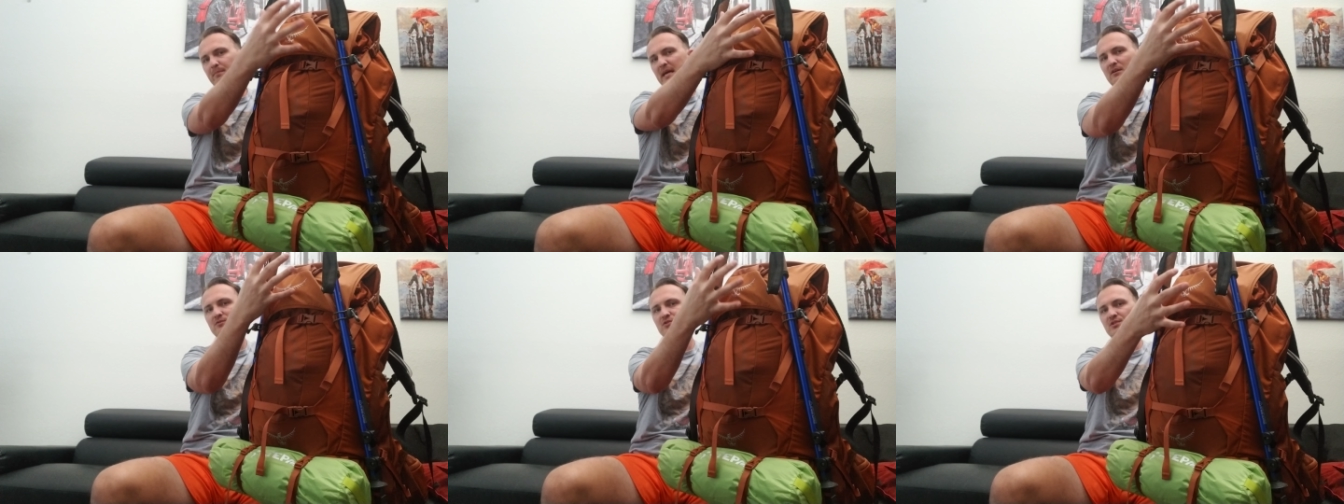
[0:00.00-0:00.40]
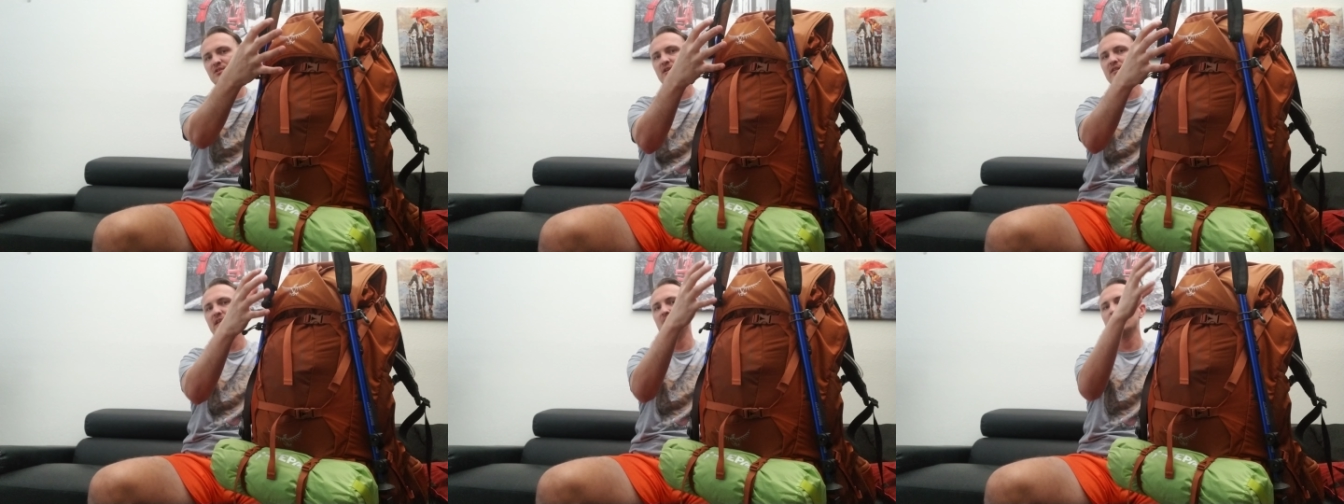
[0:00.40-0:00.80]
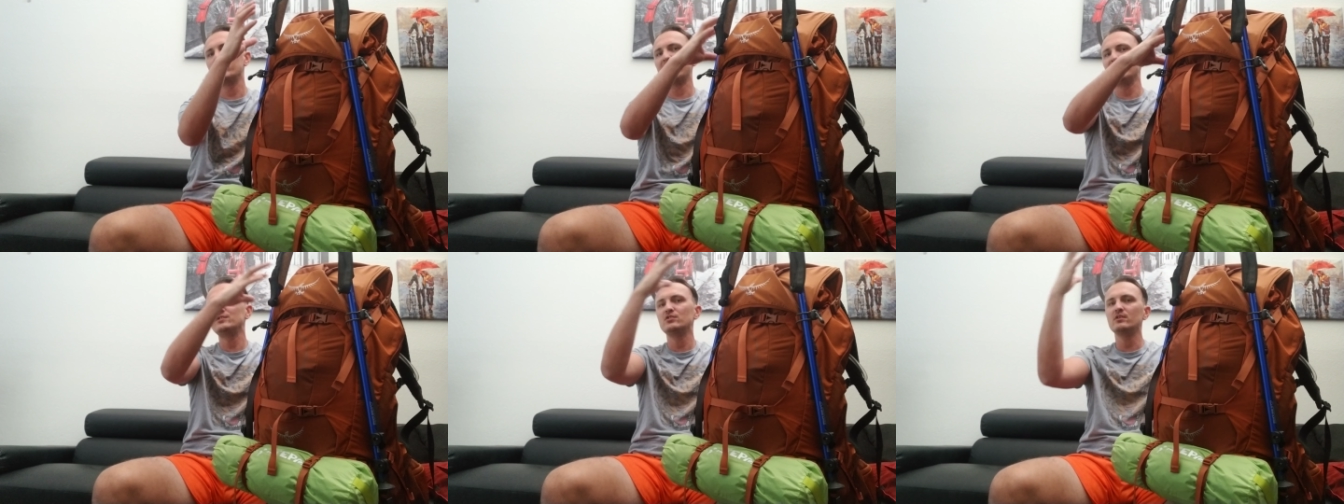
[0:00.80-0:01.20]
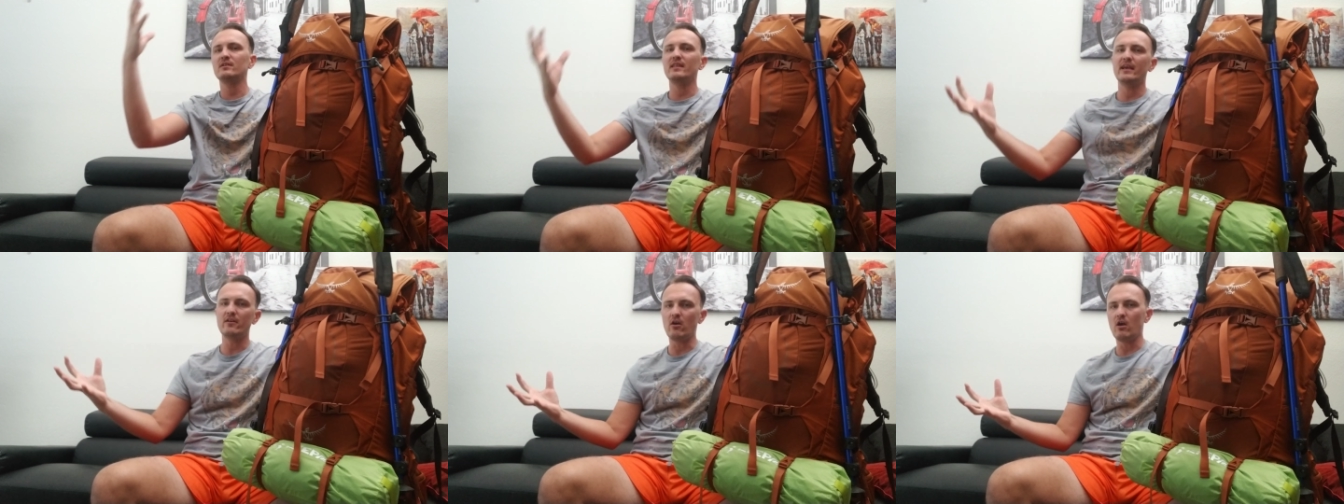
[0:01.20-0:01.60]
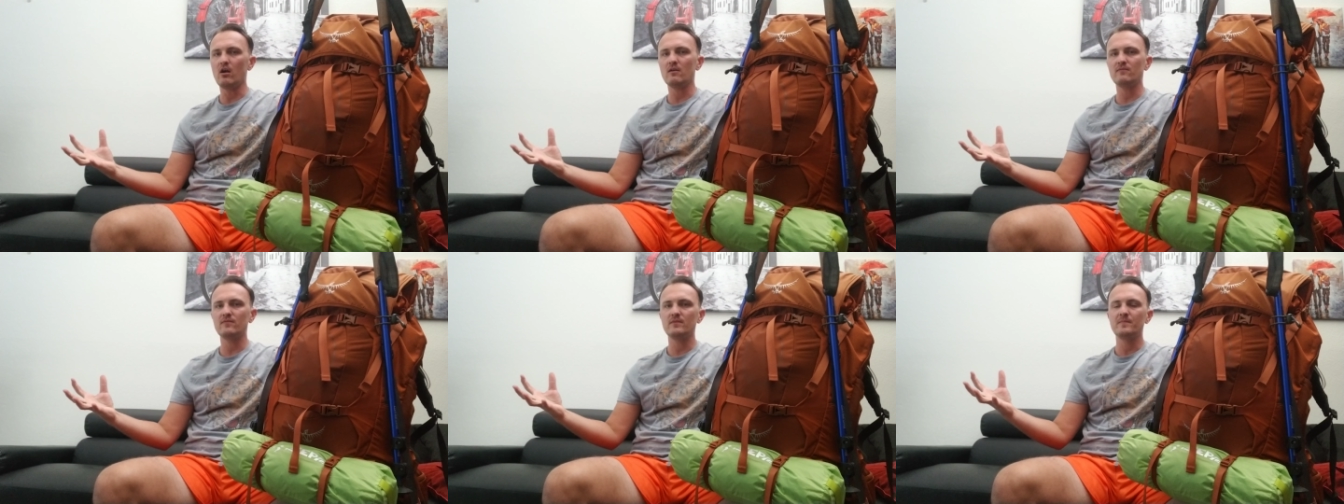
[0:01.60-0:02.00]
pouches on there, but I took that off.